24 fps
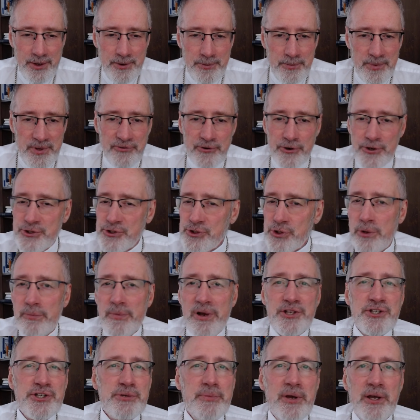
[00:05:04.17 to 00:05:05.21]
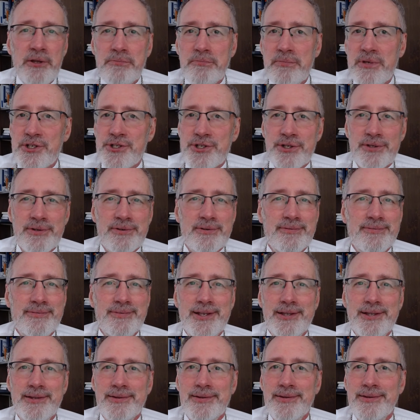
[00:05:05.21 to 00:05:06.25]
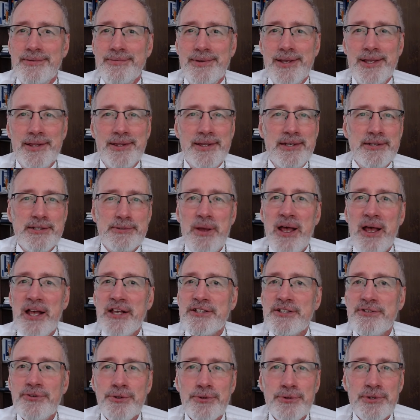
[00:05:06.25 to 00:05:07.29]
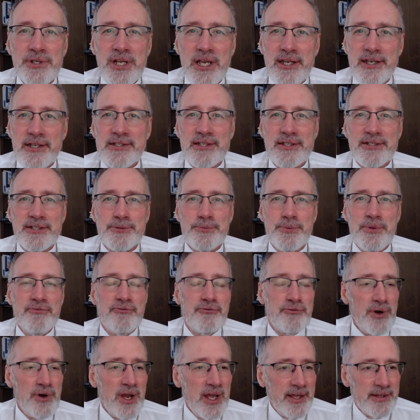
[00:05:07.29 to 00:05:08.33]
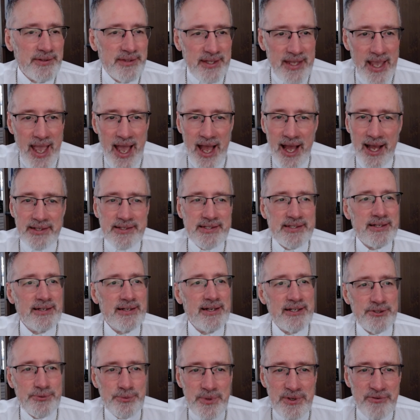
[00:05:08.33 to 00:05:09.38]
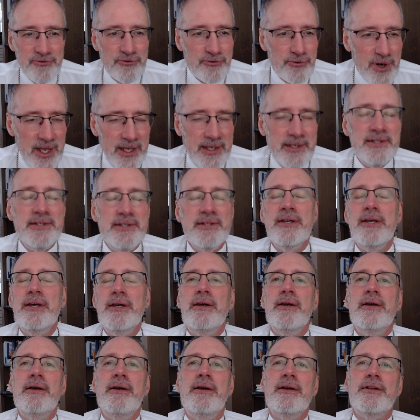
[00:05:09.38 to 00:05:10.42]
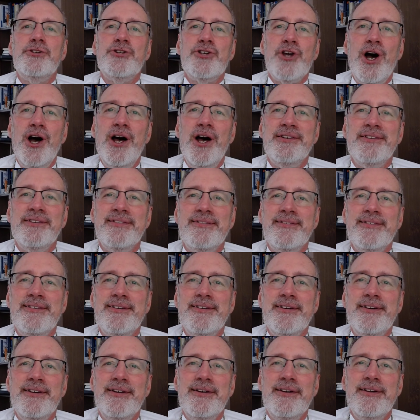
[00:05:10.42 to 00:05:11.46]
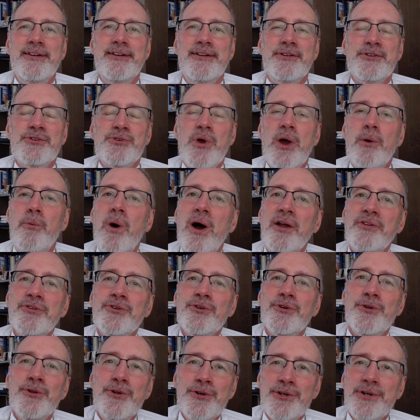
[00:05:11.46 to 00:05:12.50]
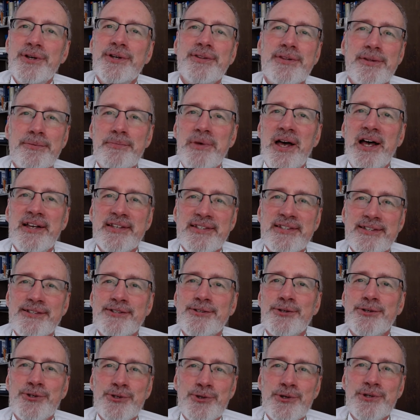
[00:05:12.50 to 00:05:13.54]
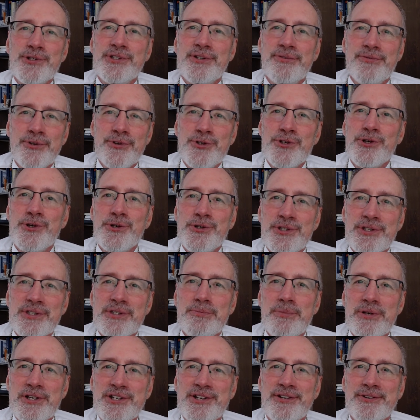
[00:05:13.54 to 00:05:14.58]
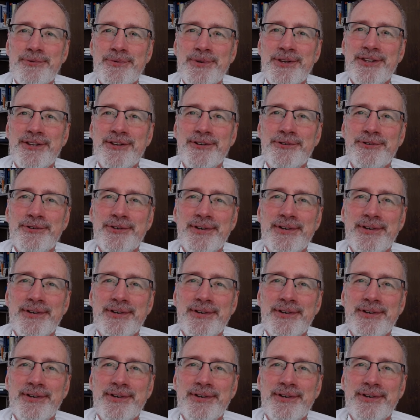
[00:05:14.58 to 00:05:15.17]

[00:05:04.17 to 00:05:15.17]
We've heard so much about mission in, in these past few days as we've read the Acts and as we've read John. So I want to look at the Mass as the source of the Church's mission with you.